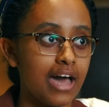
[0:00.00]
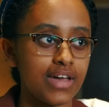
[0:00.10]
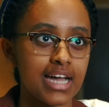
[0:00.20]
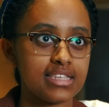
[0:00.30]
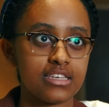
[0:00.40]
have
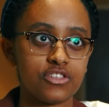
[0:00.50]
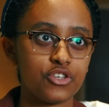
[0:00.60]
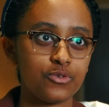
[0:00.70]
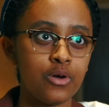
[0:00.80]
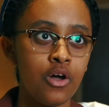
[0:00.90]
access
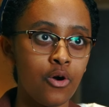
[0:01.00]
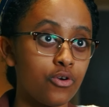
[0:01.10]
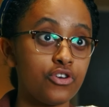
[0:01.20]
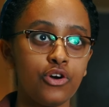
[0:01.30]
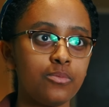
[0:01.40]
to
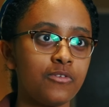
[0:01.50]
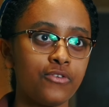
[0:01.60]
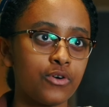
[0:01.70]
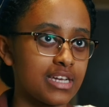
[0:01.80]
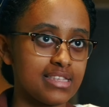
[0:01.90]
or know
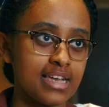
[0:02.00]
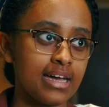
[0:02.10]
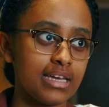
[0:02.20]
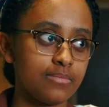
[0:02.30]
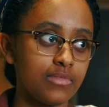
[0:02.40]
before because
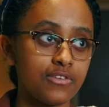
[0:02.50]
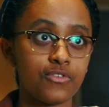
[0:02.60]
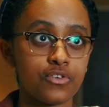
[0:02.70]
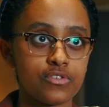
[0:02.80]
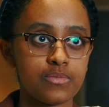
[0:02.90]
I'm the
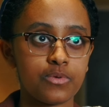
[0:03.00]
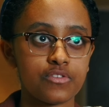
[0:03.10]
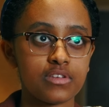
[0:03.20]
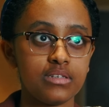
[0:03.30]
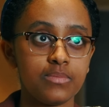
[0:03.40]
first
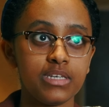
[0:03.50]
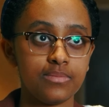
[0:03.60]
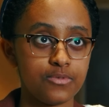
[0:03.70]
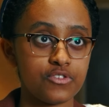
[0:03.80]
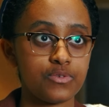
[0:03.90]
person to
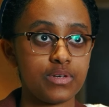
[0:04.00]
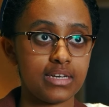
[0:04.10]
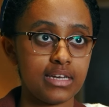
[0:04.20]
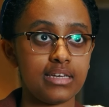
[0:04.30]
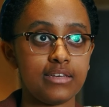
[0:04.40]
be
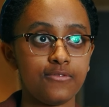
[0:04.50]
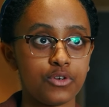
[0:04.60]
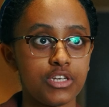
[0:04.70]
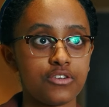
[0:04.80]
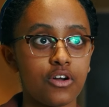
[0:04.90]
pursuing a
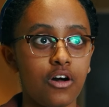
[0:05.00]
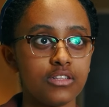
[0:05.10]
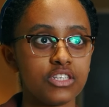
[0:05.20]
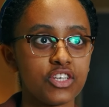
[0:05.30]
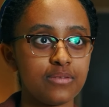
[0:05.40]
four-year
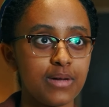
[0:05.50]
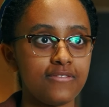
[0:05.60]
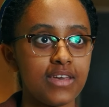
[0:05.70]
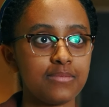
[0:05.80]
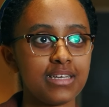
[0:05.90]
college in my
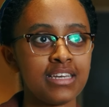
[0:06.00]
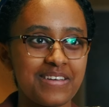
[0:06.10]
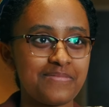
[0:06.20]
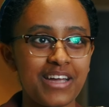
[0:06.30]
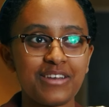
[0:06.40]
family.
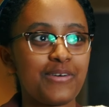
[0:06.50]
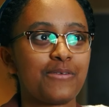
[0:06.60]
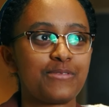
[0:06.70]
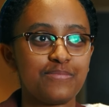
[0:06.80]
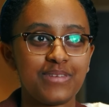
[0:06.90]
Um, I know
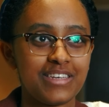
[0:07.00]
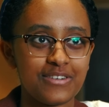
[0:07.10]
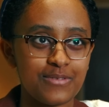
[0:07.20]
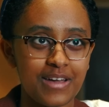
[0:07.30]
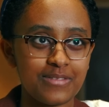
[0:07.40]
I wouldn't be
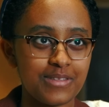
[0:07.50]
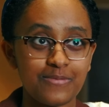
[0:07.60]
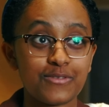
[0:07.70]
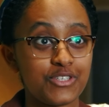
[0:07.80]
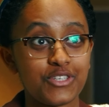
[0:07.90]
here without
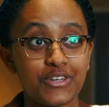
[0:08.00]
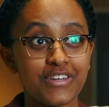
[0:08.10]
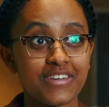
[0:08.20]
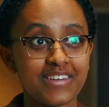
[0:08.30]
them for sure.